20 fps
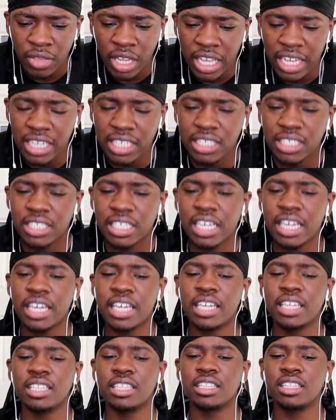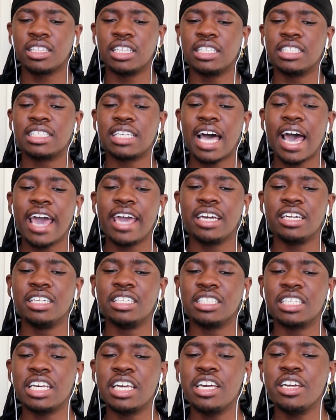He said the Titan
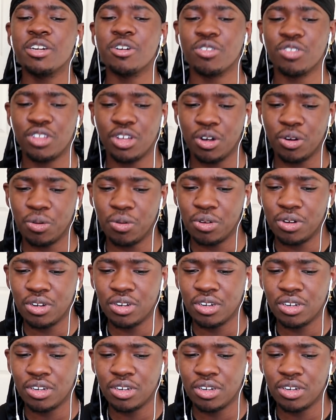is here, though.